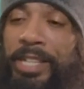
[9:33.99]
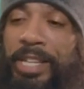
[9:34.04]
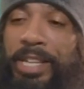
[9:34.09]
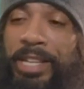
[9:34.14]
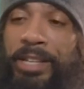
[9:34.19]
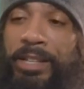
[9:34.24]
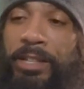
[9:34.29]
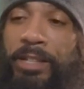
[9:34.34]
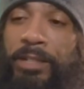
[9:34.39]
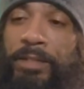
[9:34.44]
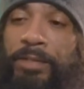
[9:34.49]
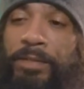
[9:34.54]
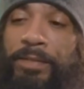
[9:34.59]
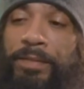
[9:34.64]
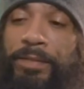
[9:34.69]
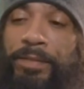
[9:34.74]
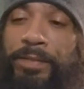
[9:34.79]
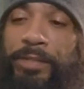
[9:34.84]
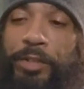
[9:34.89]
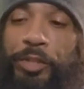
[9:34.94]

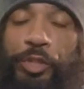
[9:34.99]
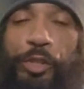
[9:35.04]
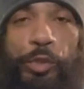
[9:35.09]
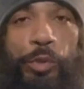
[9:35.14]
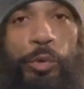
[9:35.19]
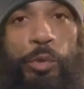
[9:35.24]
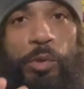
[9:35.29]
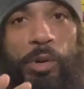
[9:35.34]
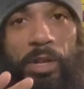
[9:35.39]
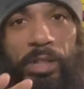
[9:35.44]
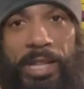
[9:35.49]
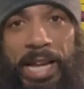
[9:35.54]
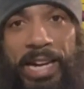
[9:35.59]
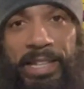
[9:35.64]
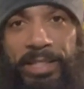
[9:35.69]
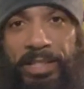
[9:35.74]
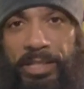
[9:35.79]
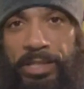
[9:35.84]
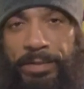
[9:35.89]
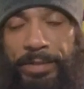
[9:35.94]
if you
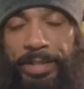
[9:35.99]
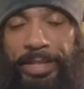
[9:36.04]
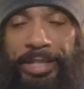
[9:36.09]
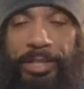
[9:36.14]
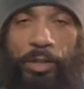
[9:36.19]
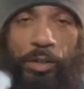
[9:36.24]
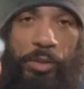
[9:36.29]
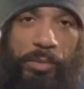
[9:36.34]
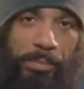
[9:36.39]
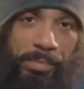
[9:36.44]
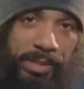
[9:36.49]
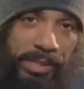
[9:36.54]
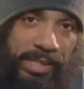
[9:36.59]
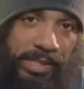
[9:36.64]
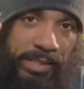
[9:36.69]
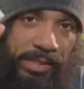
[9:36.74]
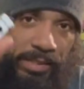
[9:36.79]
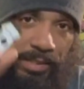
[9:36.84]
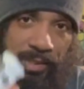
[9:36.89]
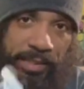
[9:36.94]
like this video,
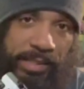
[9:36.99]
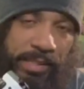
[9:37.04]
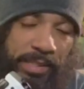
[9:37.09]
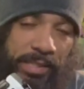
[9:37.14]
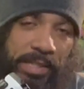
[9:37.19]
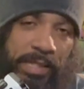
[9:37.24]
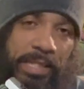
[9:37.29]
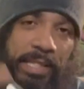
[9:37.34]
please